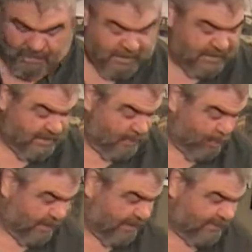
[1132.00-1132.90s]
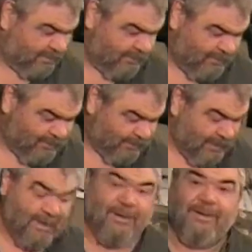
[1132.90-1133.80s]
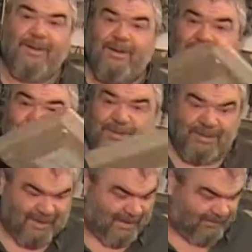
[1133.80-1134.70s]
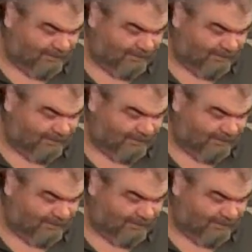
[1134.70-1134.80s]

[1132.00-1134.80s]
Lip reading: at some point, I'll have a look at that.